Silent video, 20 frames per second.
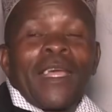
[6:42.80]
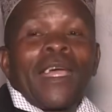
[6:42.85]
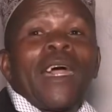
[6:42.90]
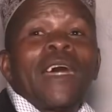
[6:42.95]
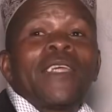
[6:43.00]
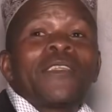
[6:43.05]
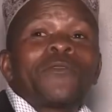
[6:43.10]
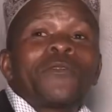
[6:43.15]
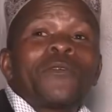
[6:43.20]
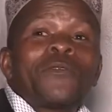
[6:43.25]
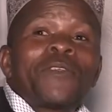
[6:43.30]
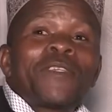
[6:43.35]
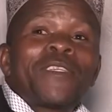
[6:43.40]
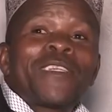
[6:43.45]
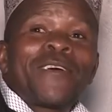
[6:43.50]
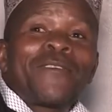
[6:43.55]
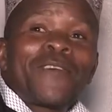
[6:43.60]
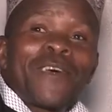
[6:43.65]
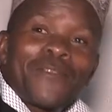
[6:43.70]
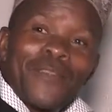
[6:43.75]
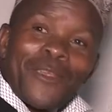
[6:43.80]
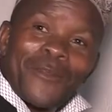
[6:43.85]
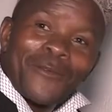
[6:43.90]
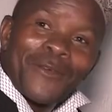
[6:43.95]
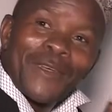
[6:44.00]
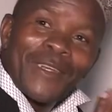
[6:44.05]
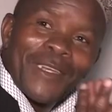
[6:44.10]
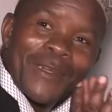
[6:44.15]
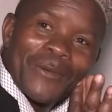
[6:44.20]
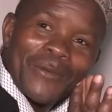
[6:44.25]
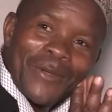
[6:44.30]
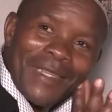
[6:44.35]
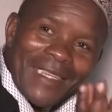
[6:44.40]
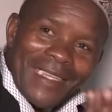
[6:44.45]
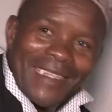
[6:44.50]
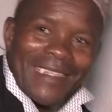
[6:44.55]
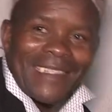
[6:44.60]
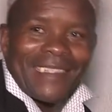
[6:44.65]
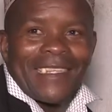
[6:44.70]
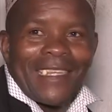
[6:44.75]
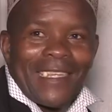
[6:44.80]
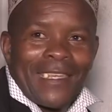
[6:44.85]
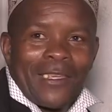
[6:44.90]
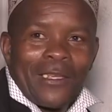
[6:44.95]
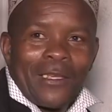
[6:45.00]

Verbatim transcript: ngazive kuti Tafadzwa anofanira kugesa